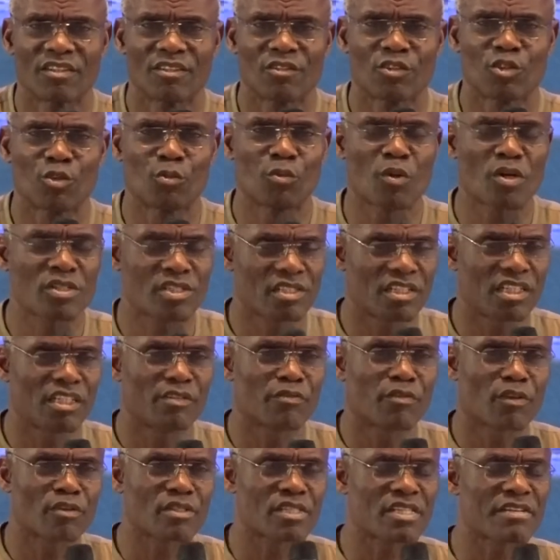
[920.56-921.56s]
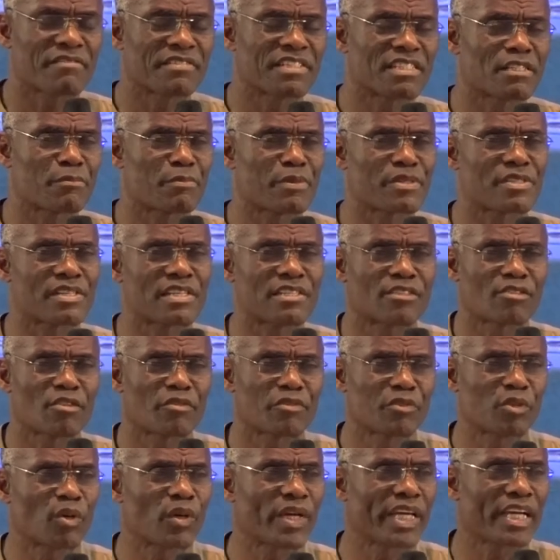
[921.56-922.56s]
You must live on 70% of
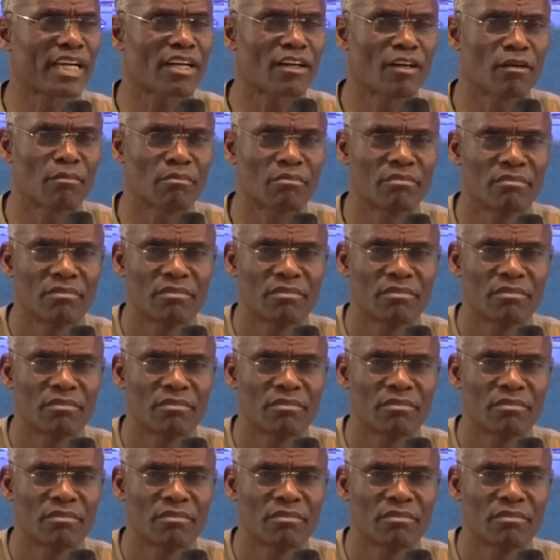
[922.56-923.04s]
your income